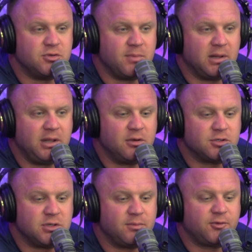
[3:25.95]
to my
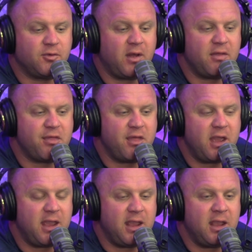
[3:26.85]
leadership so that
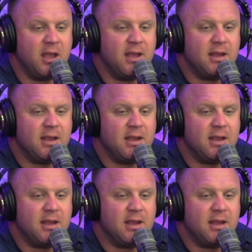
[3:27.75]
they